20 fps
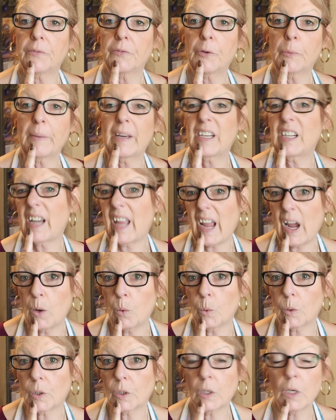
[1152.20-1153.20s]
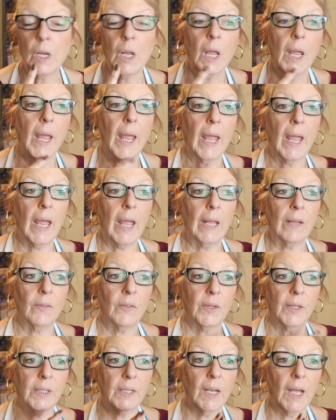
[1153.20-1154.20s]
for about an hour.
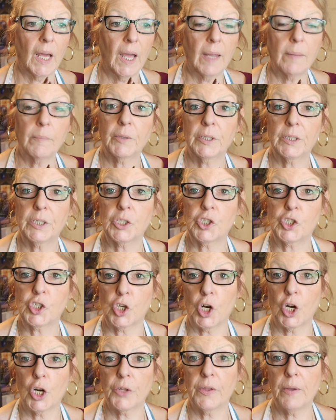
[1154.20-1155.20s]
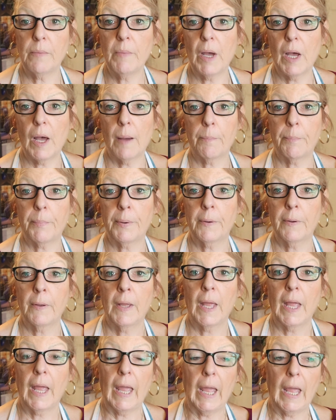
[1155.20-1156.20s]
And then I'm gonna jar them up
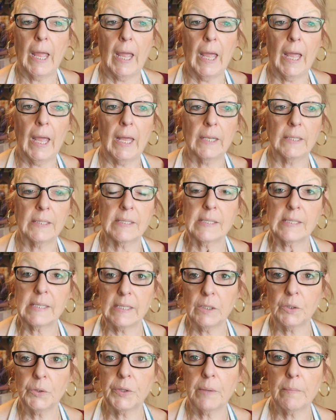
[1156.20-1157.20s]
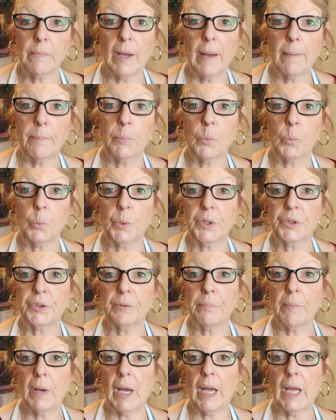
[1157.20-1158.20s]
and seal them up
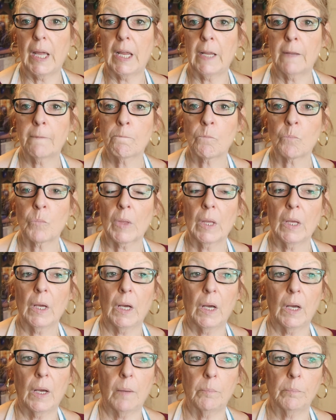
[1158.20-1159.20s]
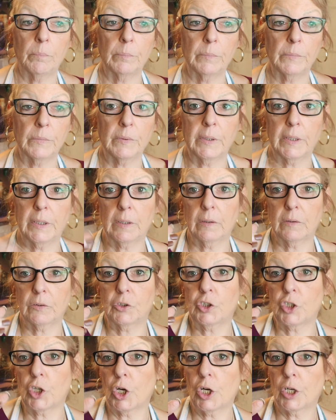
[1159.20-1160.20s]
with my little
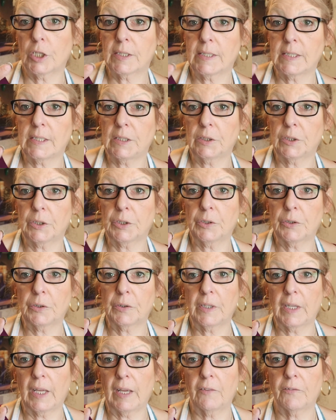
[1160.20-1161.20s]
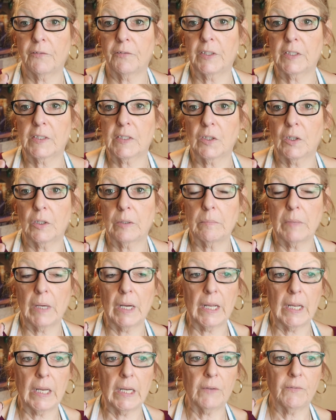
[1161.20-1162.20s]
jar sealer that fits on
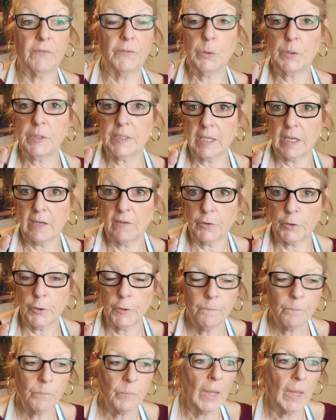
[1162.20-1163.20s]
my food saver.